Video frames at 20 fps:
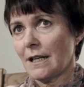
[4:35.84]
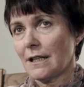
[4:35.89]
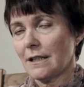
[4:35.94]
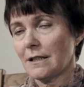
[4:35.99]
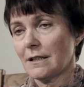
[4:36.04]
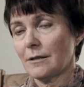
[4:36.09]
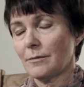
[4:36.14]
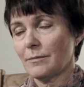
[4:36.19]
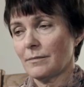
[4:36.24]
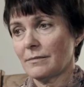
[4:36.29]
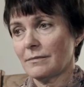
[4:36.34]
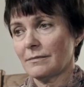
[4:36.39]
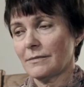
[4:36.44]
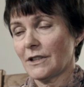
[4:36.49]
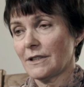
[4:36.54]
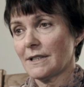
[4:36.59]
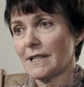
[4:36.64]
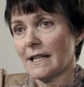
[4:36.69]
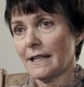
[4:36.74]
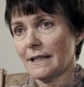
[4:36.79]

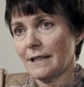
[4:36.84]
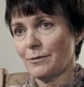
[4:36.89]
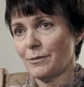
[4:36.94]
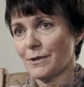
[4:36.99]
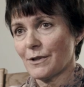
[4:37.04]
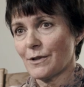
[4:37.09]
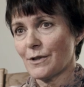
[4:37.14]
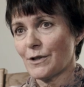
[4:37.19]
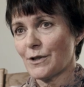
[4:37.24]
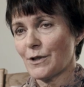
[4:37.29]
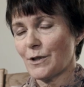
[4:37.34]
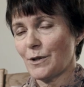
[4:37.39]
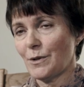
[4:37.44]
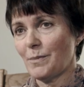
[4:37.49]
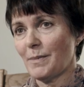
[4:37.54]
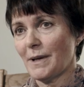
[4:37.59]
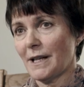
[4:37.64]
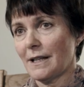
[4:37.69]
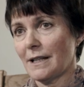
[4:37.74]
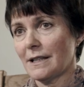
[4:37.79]
The diet wasn't
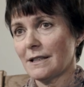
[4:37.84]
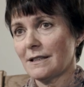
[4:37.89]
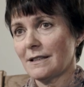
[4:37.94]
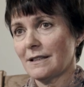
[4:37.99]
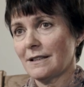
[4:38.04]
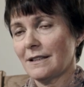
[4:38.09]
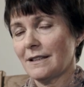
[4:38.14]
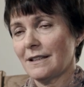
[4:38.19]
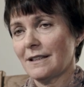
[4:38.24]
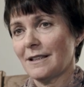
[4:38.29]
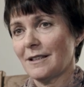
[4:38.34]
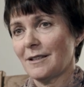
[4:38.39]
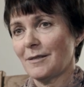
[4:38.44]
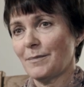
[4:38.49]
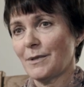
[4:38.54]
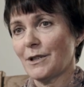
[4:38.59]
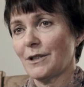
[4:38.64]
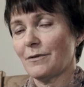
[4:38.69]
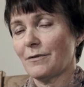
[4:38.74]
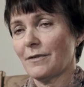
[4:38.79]
too bad,
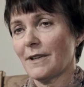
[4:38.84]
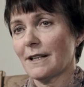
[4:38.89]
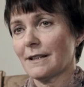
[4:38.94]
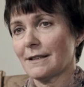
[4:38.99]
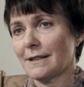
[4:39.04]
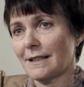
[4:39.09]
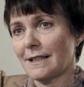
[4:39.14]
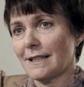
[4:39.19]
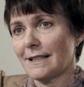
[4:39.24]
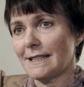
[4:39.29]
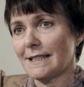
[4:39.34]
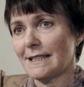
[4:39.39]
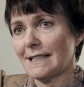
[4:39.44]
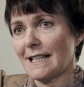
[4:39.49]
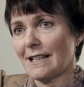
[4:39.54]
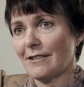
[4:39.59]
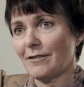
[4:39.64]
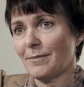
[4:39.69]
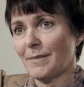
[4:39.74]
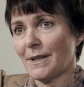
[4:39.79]
but the fact that I
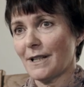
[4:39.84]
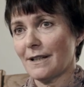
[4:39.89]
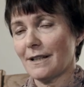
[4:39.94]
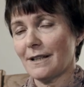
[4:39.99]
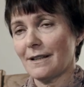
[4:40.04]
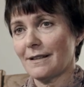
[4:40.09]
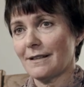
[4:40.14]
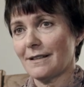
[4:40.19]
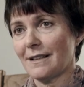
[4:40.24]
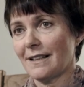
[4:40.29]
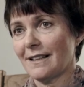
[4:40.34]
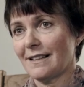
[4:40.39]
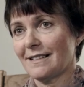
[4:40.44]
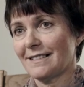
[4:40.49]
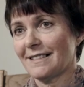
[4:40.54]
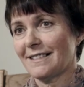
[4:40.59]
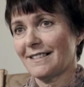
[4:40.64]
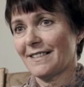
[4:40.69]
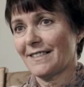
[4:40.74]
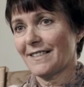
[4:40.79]
didn't have my
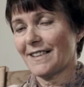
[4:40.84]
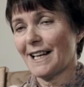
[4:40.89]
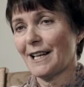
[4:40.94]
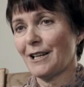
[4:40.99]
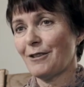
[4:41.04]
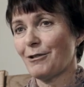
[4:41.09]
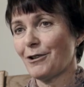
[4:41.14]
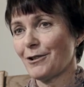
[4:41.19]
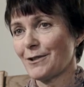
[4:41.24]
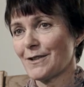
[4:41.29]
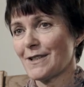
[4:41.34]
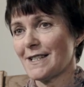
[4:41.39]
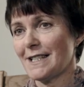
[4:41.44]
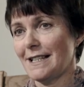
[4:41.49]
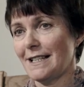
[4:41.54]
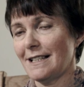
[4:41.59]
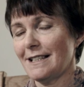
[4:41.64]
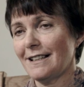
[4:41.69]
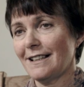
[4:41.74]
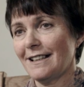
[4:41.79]

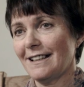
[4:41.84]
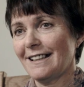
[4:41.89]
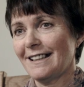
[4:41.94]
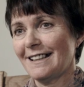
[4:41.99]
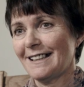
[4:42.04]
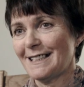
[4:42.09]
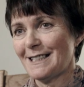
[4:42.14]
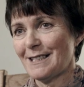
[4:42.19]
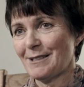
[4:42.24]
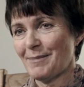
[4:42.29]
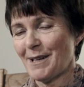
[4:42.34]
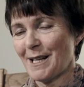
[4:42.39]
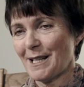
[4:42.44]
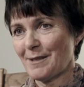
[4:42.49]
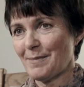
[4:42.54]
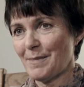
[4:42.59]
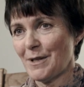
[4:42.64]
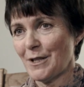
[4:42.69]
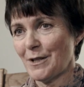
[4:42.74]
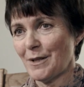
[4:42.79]
thyroxine to
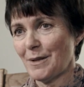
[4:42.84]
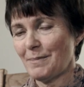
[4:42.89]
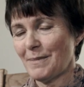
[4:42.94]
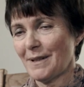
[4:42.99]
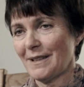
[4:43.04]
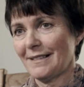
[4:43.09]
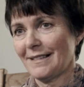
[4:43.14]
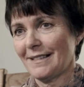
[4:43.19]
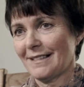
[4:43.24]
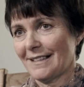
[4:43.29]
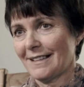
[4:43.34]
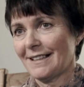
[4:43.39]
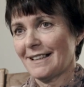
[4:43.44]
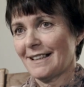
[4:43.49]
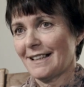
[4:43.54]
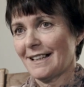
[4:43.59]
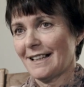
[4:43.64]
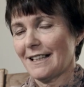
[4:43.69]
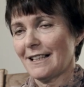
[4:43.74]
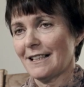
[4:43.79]
back me up
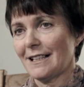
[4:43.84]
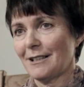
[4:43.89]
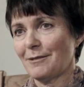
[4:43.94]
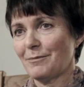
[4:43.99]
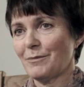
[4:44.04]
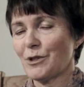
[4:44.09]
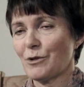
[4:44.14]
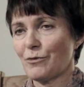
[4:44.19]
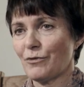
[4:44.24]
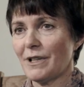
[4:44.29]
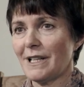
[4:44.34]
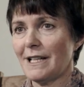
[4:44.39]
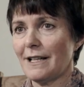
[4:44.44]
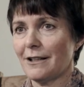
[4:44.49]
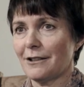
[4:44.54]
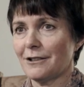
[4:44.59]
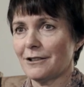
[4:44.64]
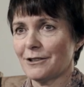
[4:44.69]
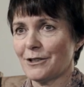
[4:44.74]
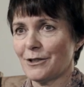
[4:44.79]
was really
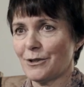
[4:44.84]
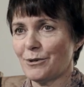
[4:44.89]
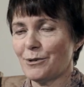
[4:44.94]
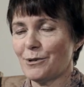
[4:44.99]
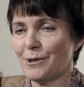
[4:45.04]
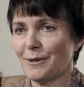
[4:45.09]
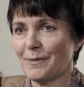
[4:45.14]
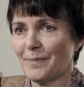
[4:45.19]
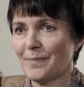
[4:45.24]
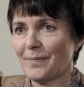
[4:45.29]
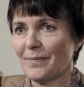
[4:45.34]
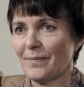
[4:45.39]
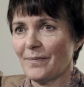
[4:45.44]
hard going.